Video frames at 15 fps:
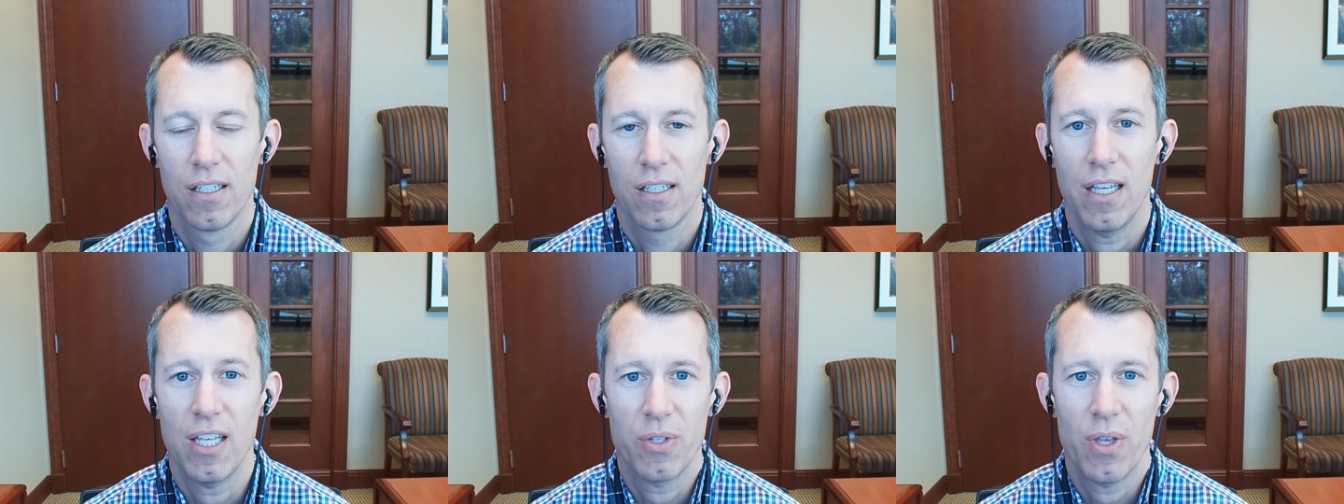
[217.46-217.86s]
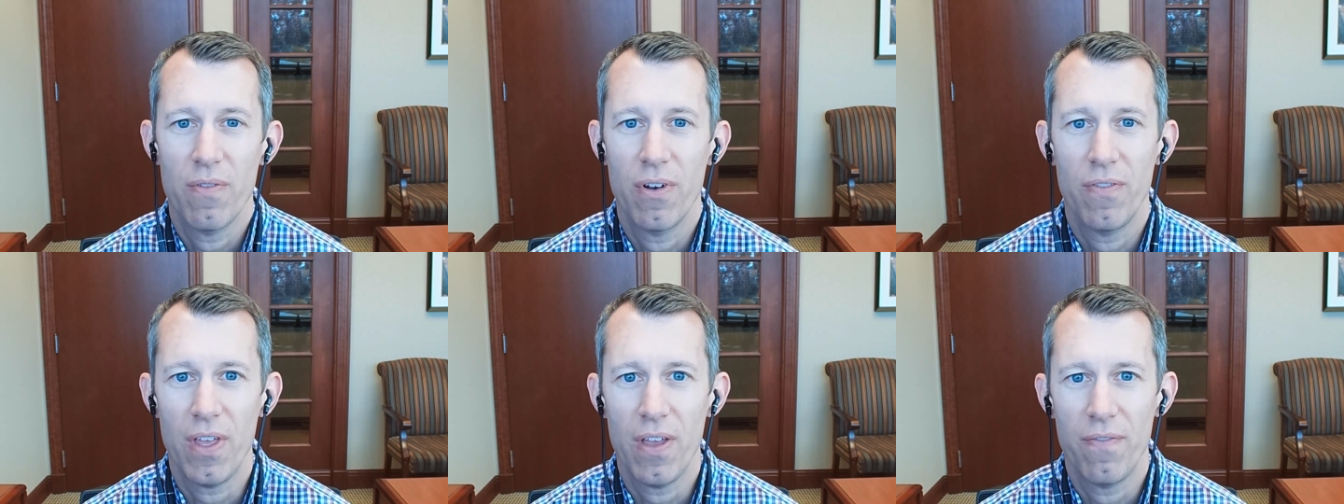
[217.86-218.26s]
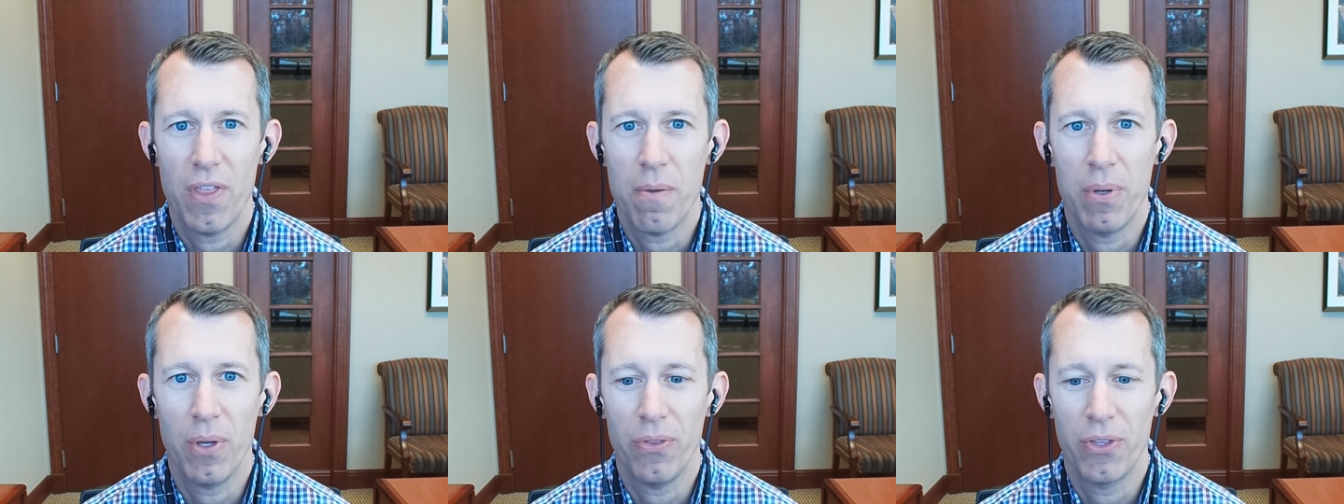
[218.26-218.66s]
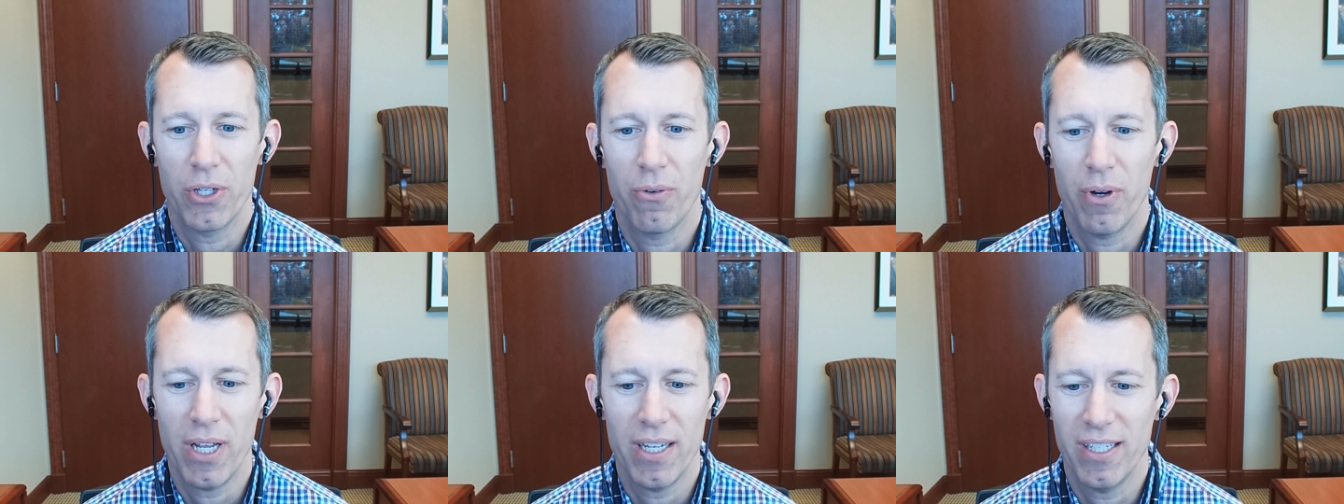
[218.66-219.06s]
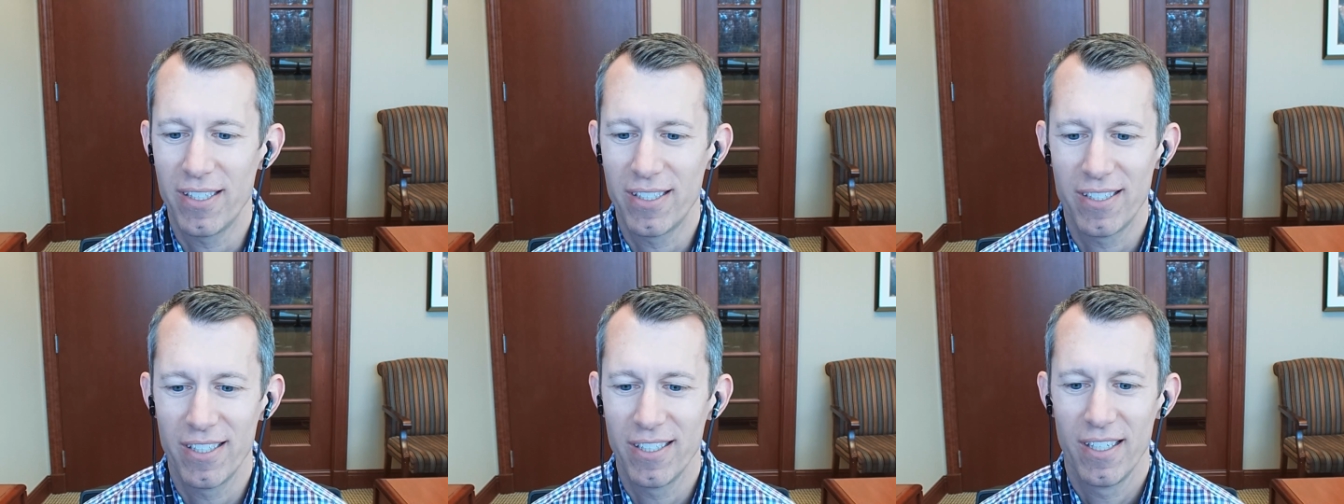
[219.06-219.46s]
Yeah. So even if they built the
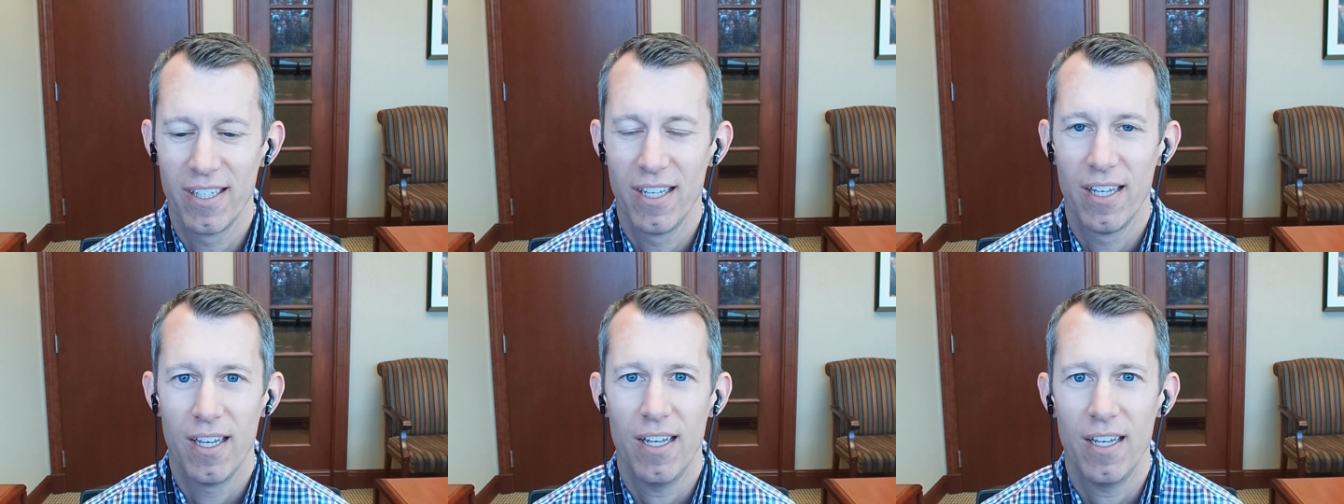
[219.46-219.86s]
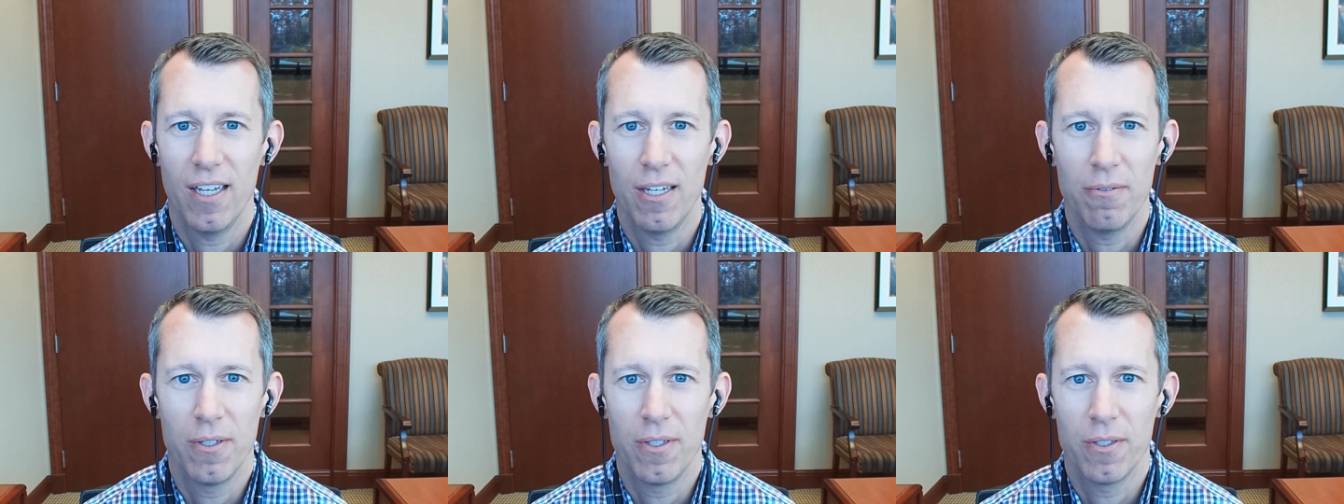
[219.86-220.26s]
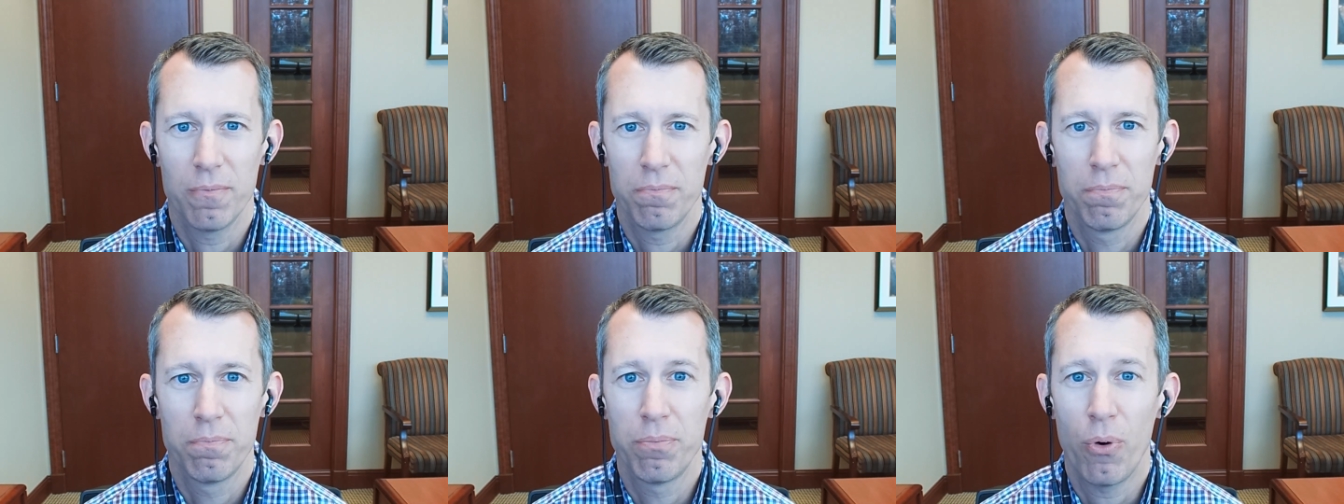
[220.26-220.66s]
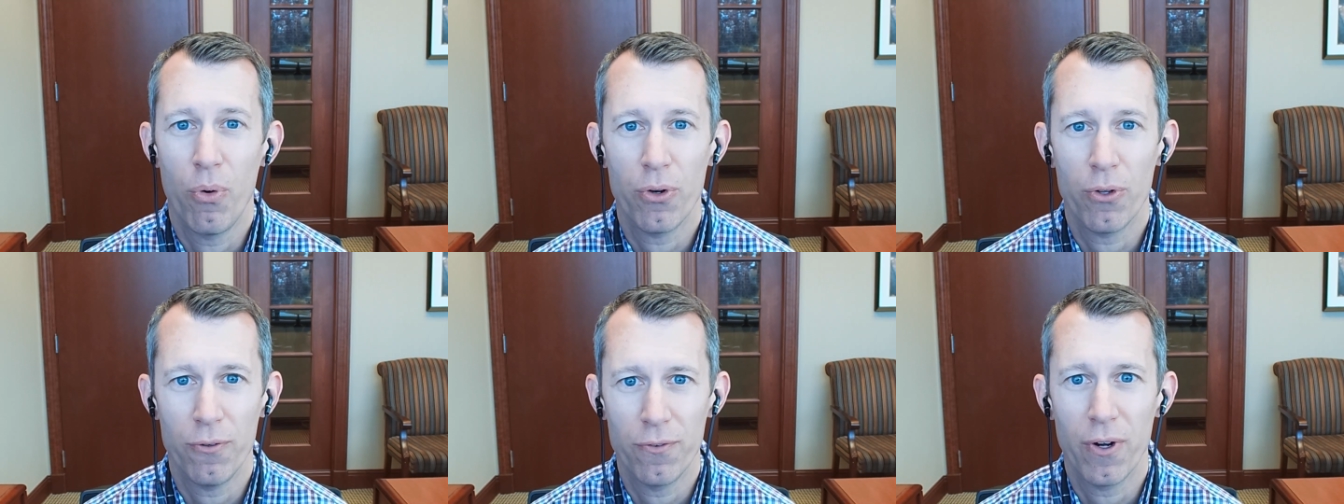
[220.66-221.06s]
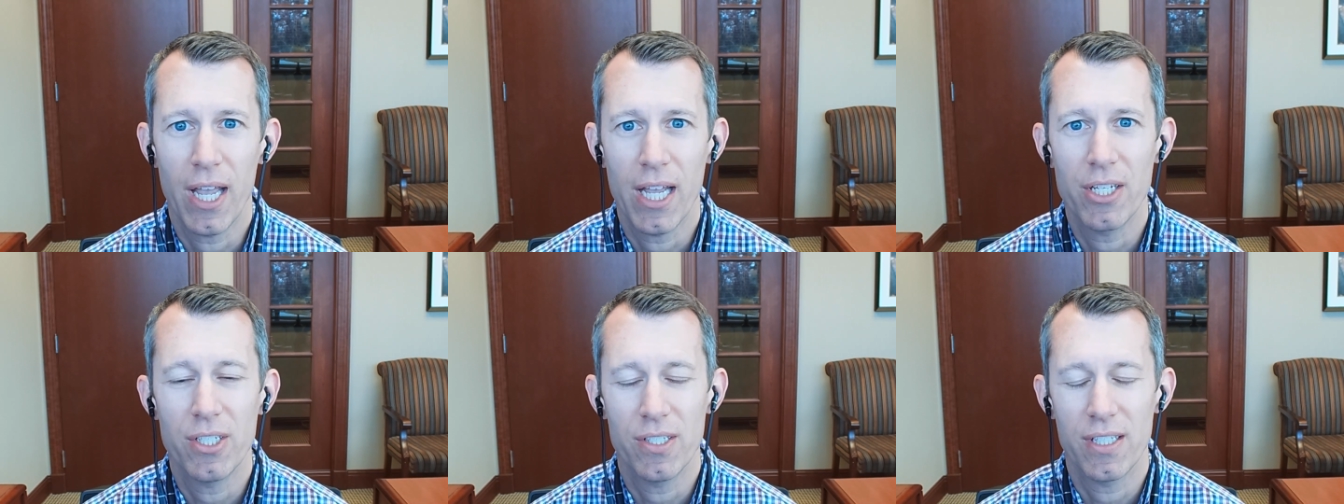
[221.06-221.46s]
greatest the portal for
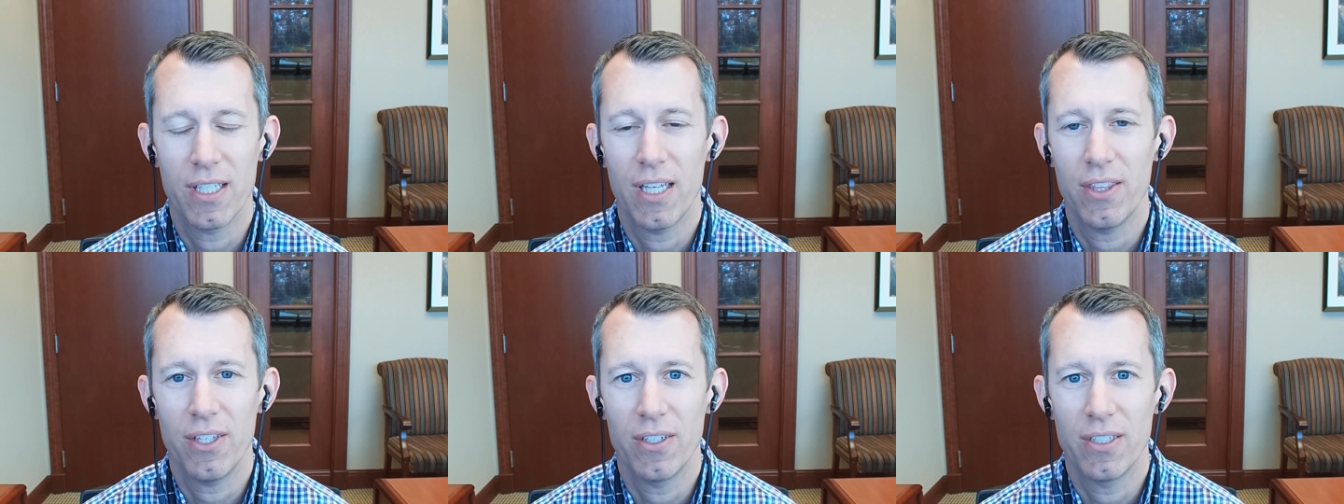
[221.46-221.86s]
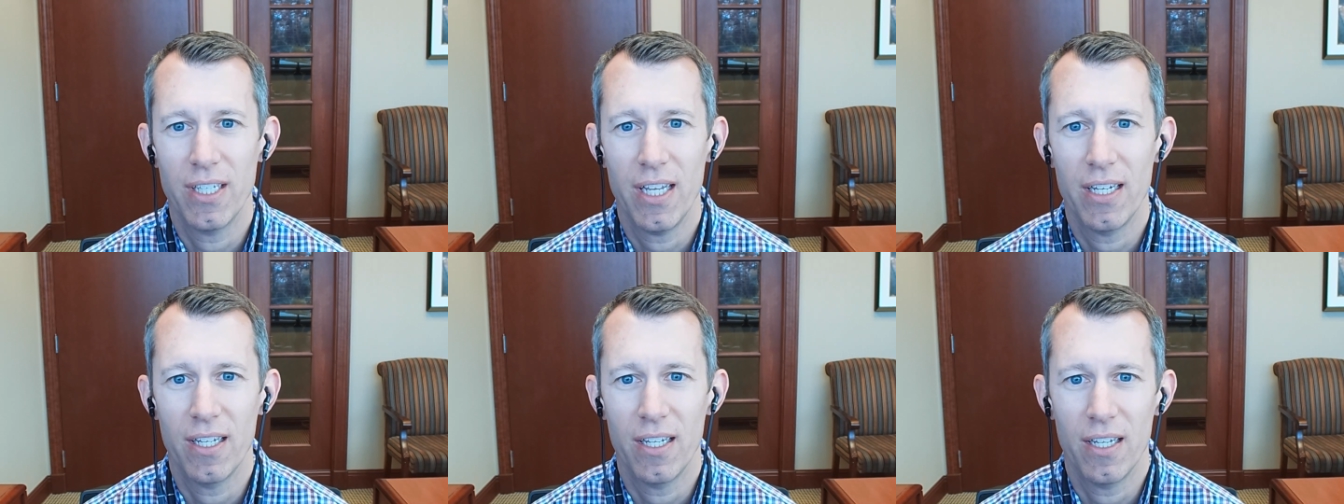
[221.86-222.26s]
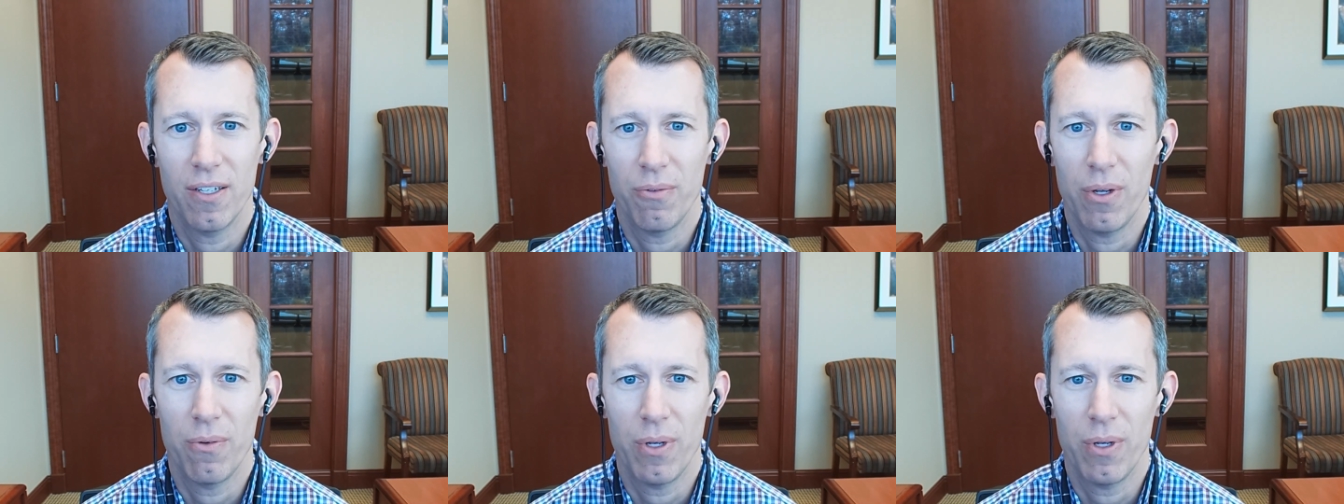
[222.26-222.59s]
agents to get their data,